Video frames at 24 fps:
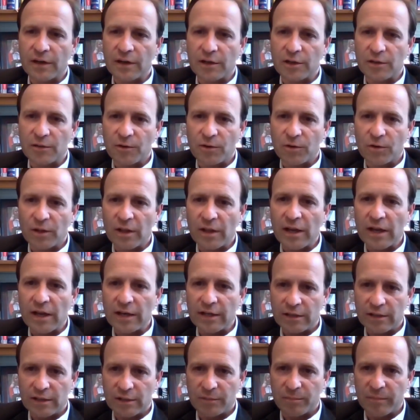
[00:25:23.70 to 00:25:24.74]

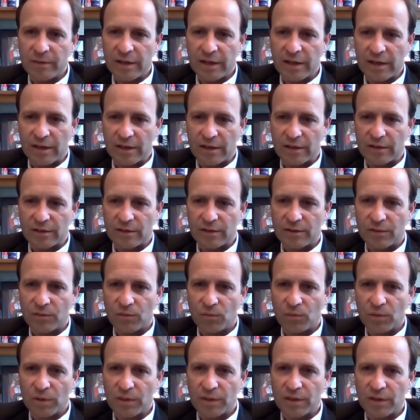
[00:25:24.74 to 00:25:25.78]
declining demand
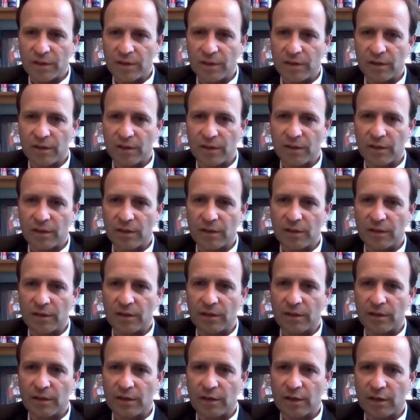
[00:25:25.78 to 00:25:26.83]
within
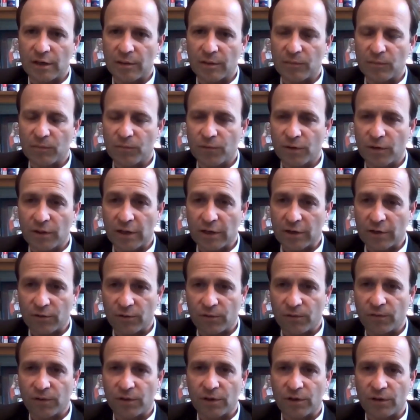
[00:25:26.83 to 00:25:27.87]
the, for
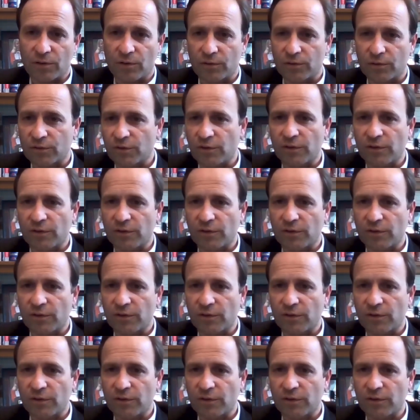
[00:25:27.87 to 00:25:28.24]
electric vehicles.